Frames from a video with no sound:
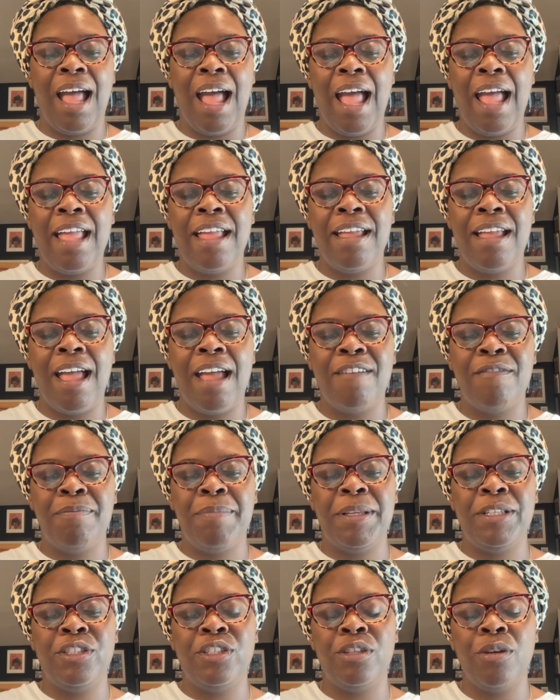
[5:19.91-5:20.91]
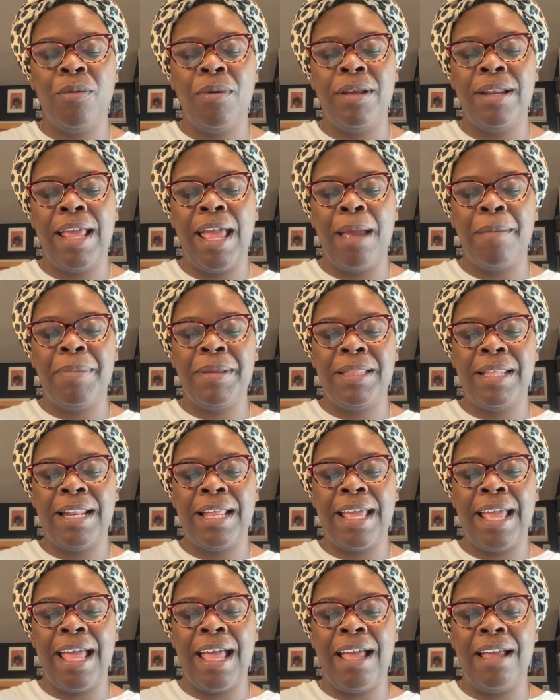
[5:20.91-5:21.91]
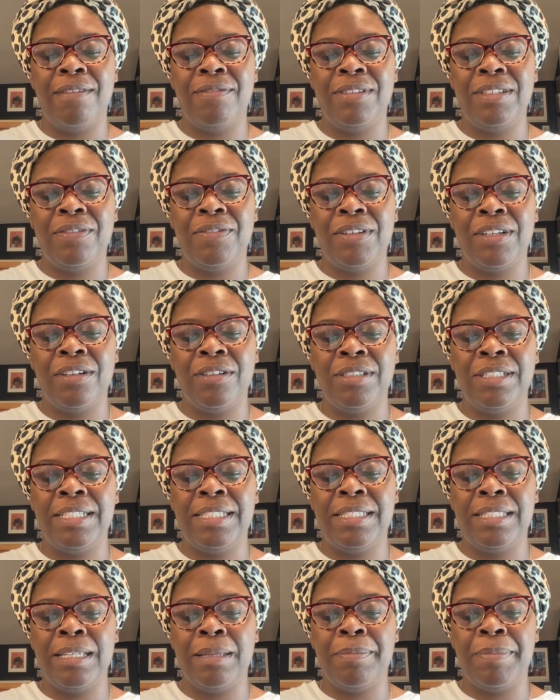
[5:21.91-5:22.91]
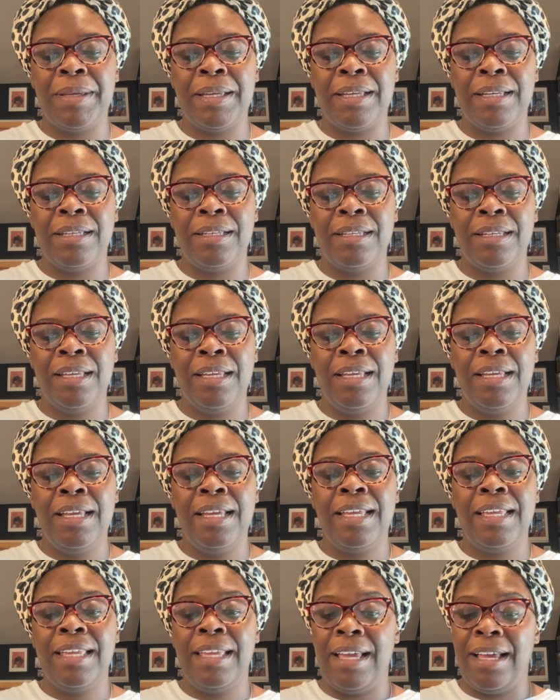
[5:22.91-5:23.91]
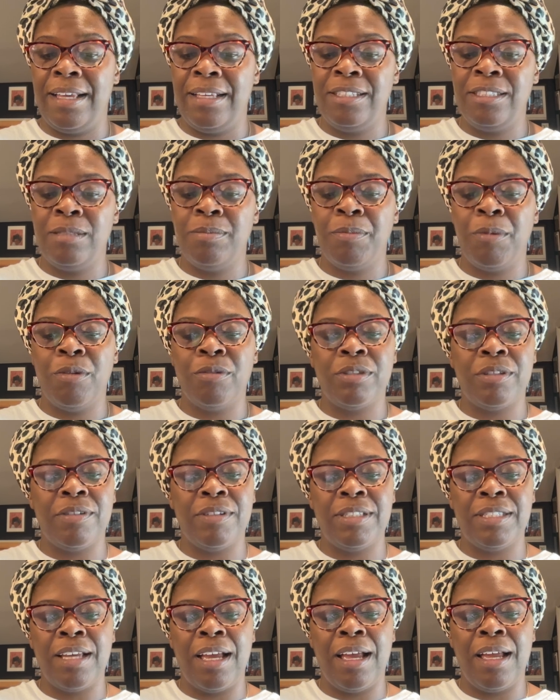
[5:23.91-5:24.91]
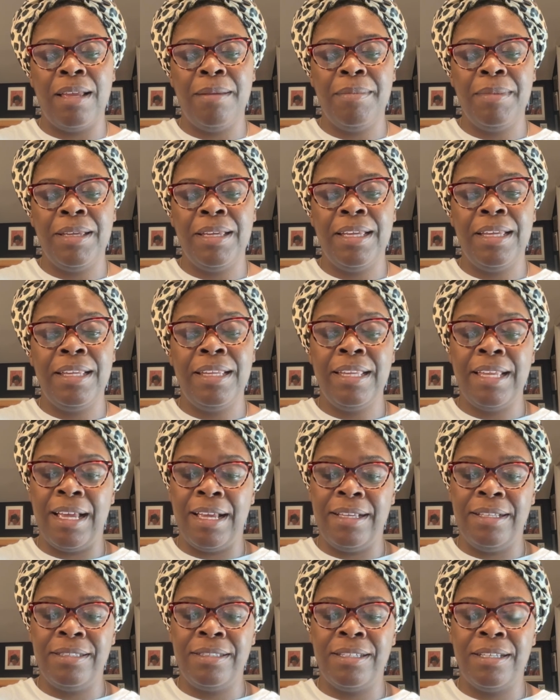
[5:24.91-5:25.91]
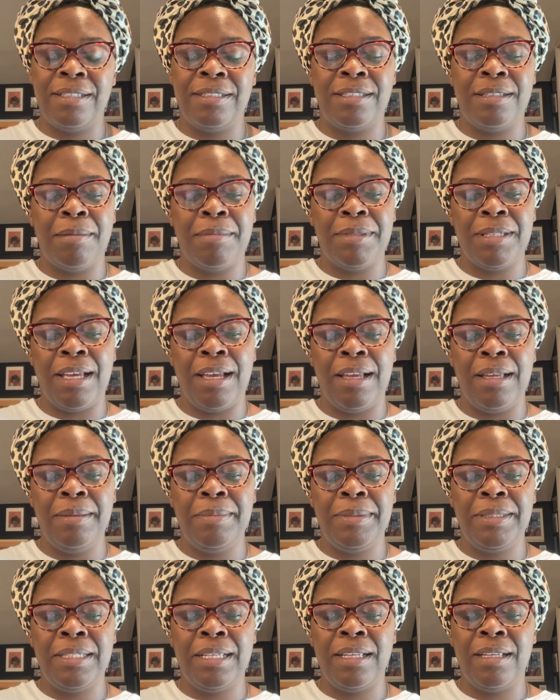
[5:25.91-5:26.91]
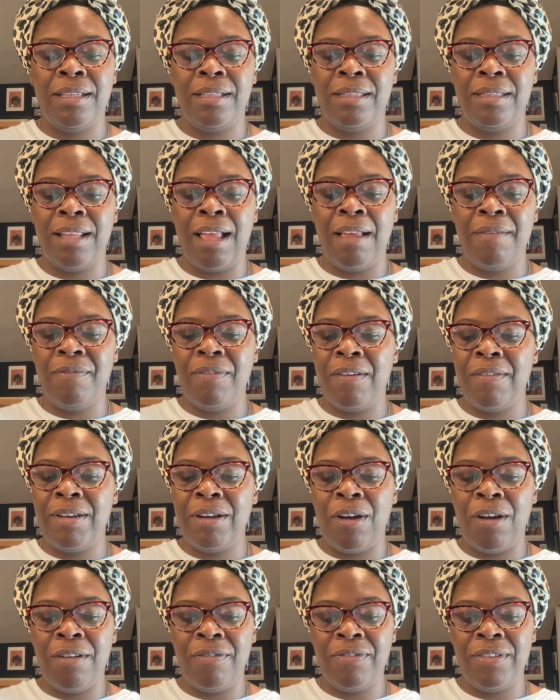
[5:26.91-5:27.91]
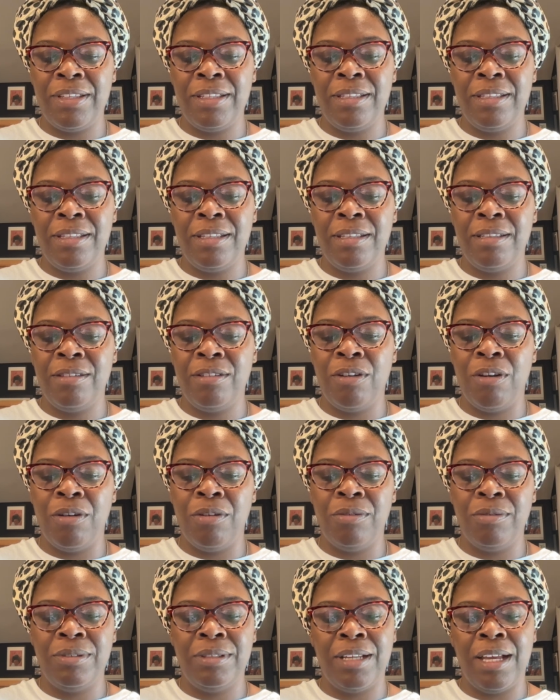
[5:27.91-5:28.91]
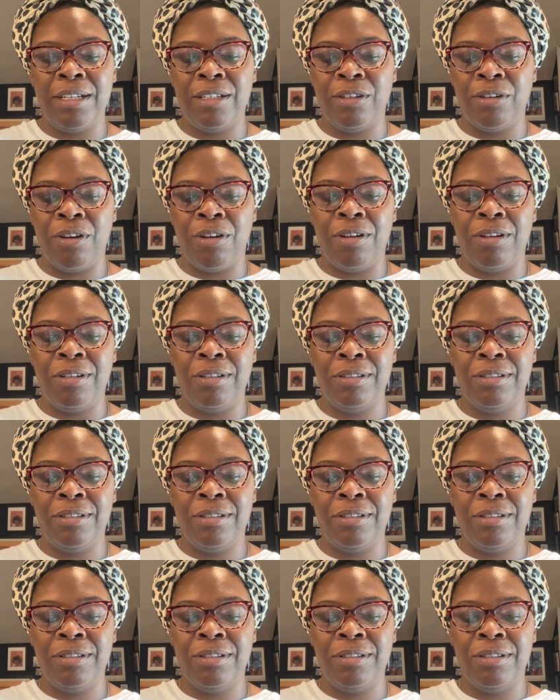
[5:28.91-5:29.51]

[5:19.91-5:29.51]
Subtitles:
I have been so unhappy that I have difficulty sleeping. Yes, most of the time. Yes, sometimes. Not very often. No, not at all.